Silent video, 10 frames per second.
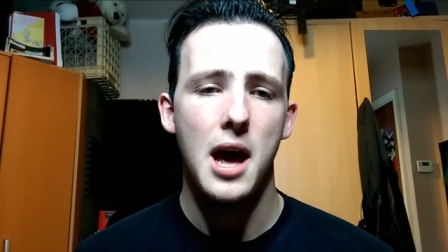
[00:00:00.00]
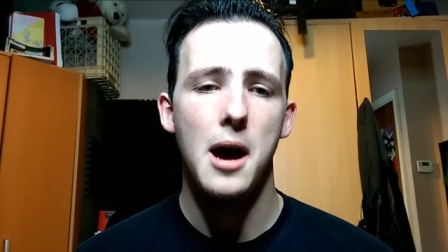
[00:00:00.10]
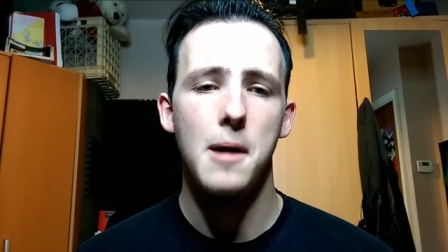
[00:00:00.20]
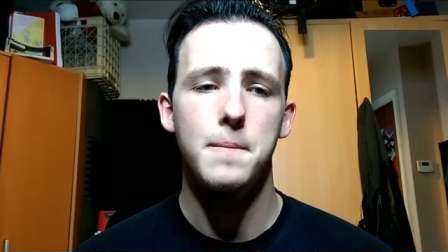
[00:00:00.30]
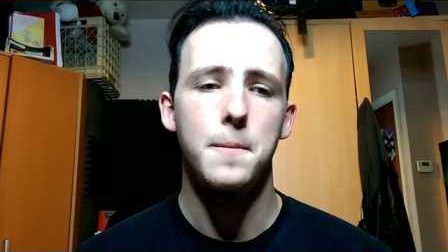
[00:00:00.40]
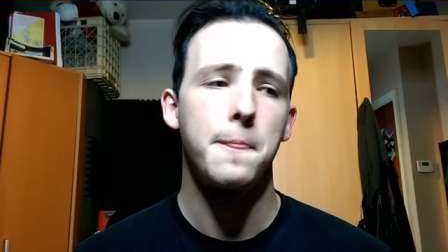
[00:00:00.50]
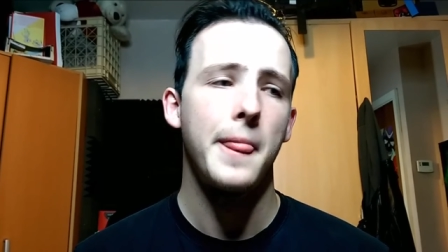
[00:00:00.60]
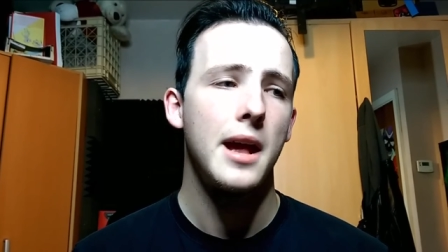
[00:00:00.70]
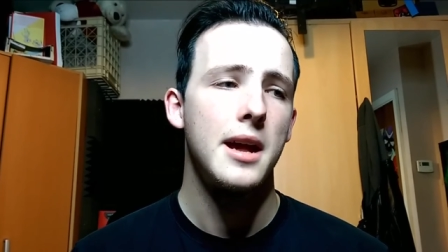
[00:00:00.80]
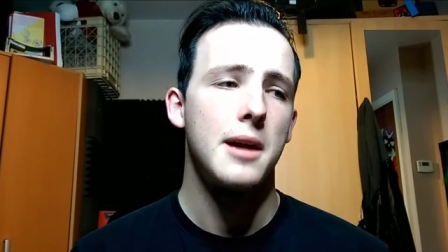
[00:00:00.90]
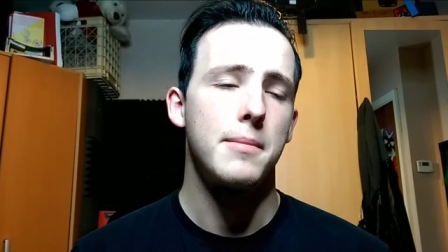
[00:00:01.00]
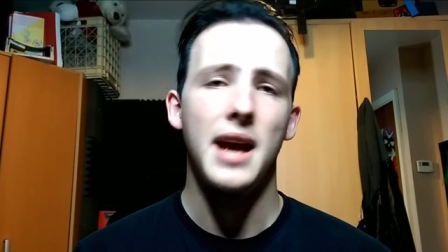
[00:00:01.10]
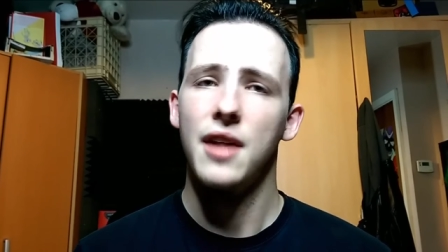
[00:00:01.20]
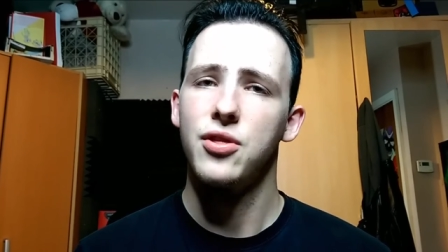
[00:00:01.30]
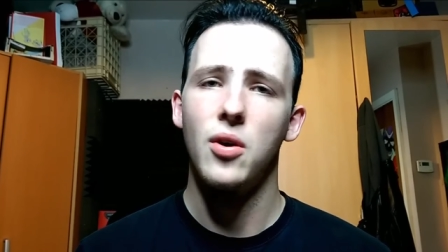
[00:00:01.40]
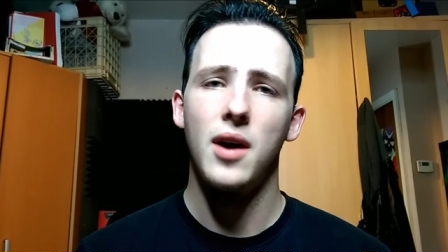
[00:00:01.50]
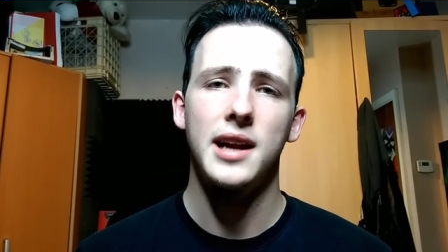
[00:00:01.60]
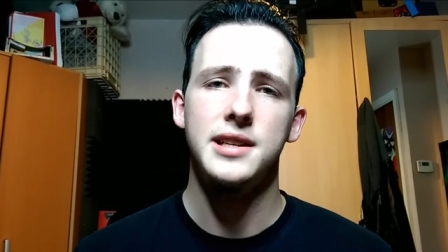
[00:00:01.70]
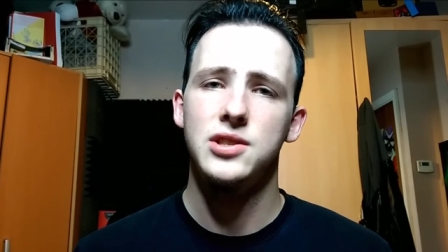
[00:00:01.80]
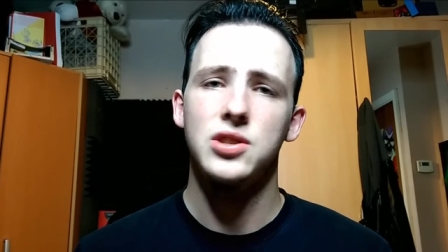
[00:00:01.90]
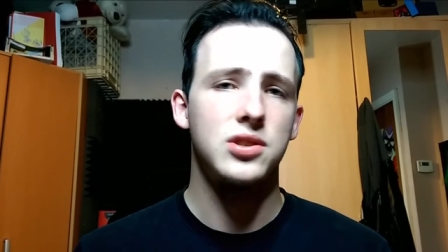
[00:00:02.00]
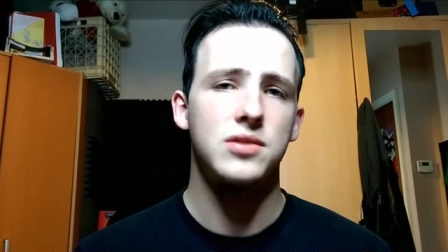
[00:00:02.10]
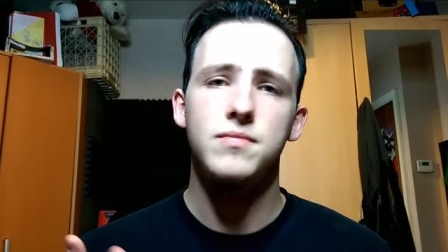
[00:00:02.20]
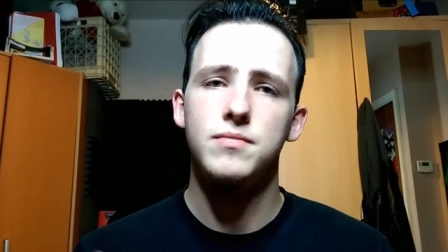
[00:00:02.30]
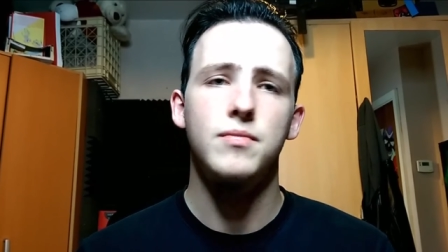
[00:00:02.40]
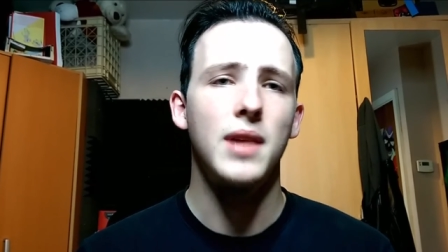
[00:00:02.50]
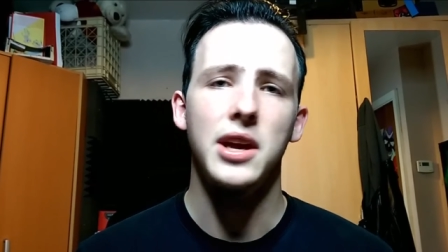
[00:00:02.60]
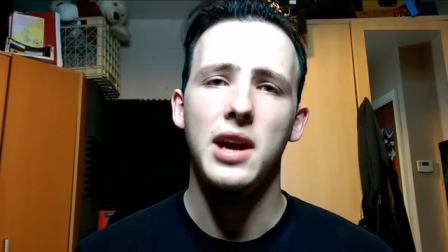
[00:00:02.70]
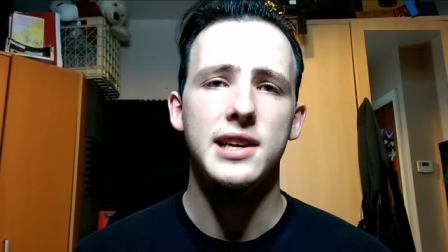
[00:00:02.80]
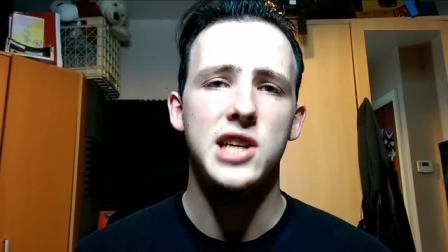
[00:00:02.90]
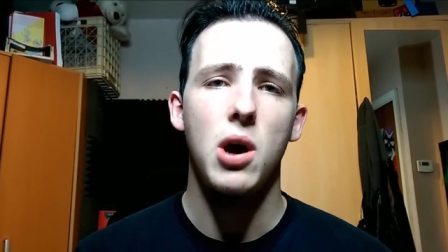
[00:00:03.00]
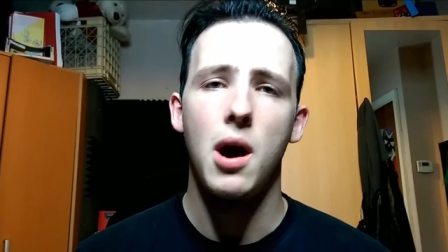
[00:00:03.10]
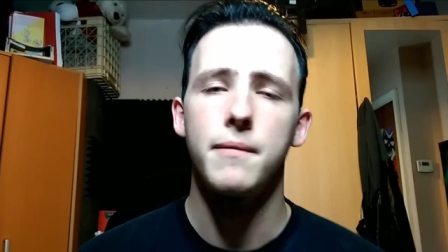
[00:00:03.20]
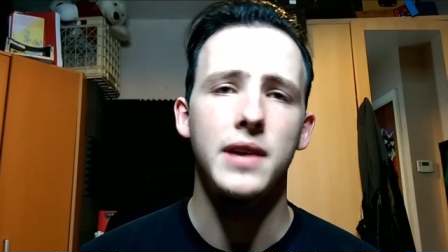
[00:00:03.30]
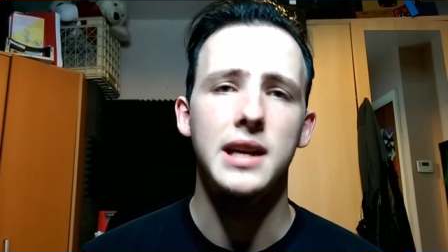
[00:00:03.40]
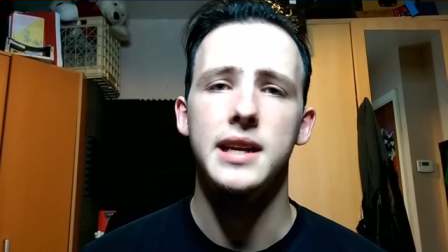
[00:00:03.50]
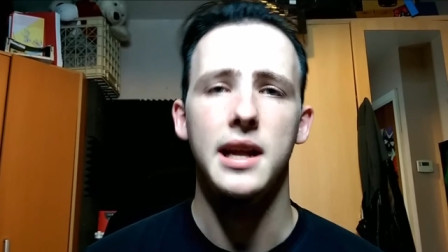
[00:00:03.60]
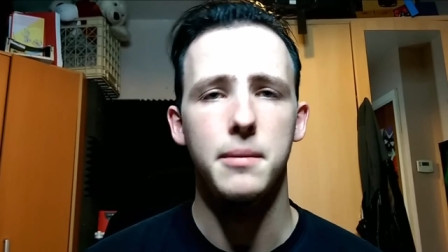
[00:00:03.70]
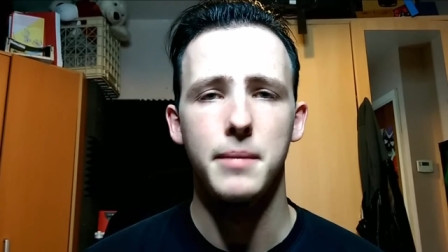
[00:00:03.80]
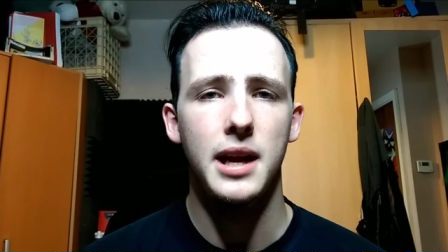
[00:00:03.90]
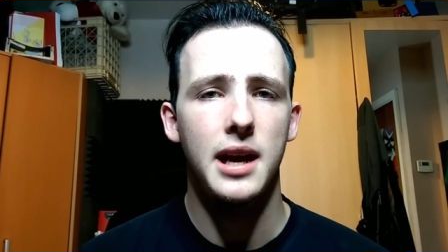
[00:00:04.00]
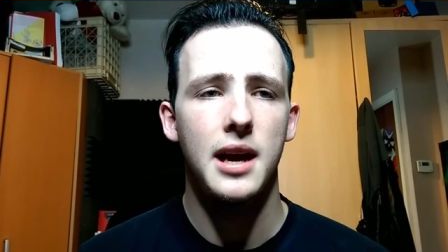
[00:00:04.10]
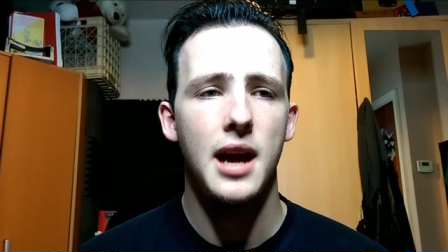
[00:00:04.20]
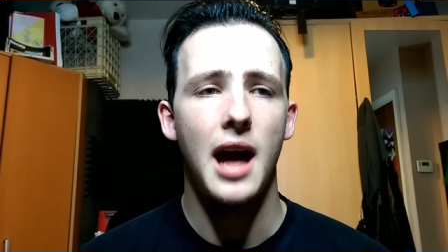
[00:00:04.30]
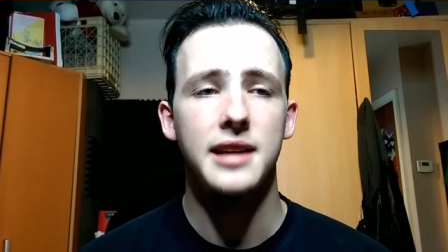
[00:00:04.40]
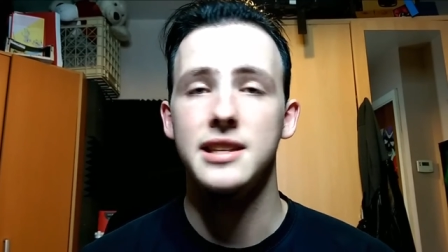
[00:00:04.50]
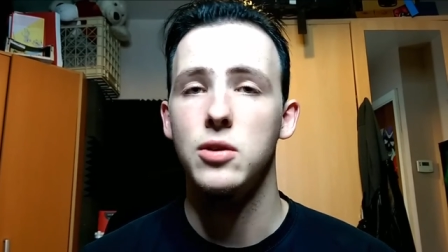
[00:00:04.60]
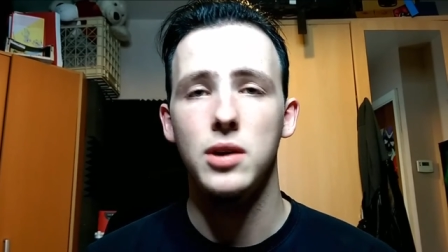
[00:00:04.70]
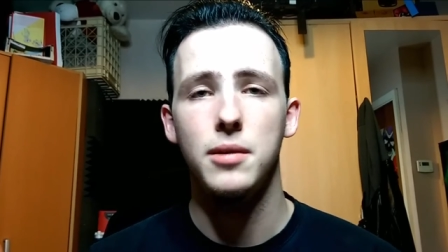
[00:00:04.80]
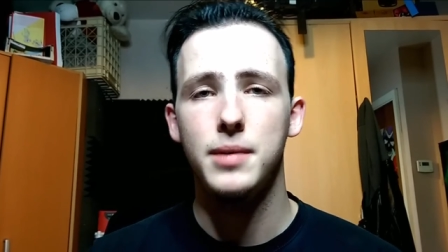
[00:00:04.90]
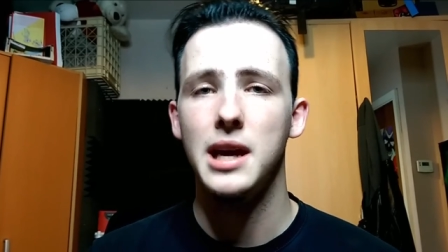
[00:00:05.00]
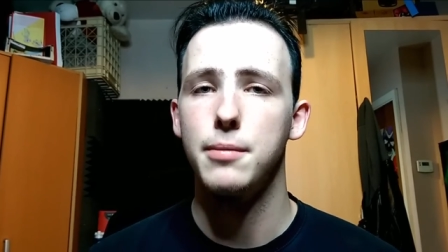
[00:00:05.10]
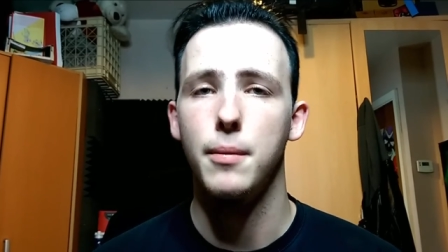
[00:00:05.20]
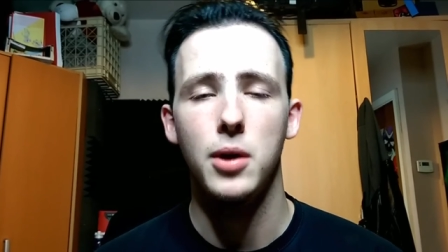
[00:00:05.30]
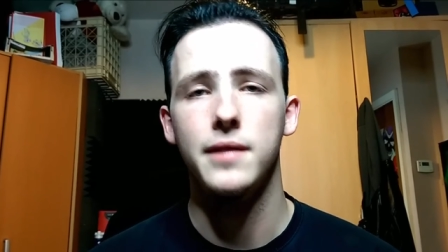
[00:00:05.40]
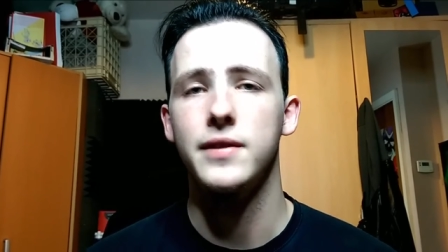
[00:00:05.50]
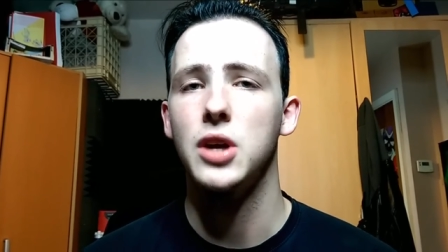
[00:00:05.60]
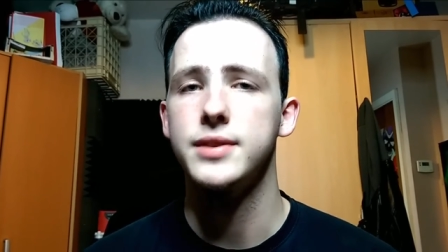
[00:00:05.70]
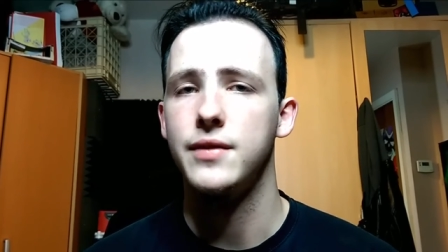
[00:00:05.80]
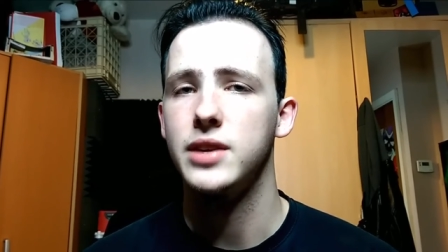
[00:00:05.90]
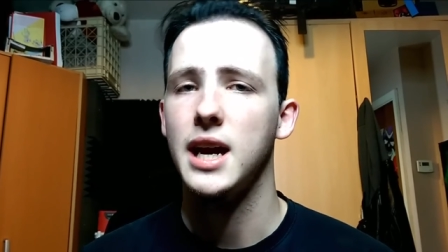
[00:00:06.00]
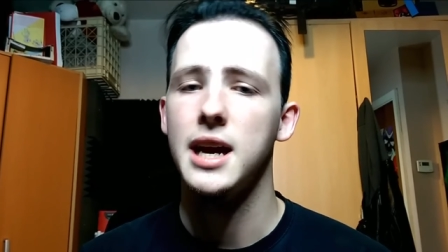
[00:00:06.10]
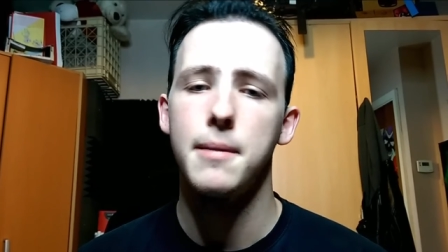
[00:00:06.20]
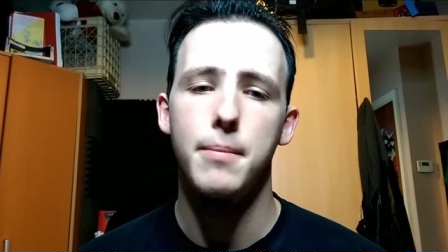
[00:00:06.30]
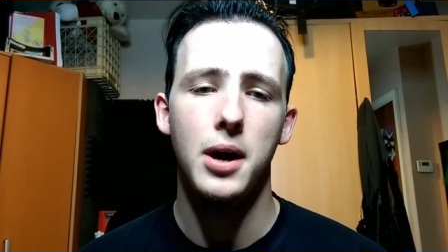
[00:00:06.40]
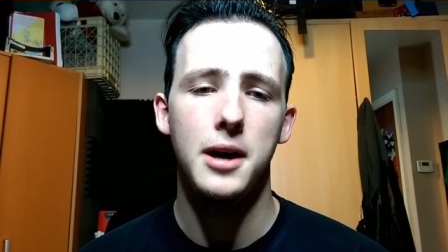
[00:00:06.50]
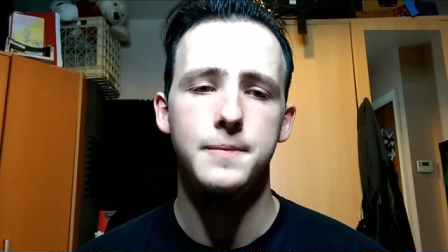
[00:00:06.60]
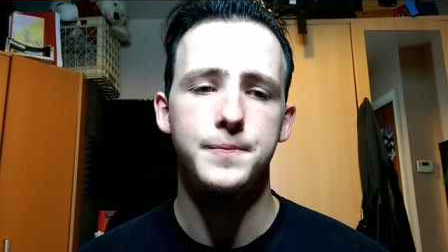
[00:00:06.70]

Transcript: But yeah, I thought I'd just let you guys know how I'm feeling at the minute. I still will keep uploading videos every day, but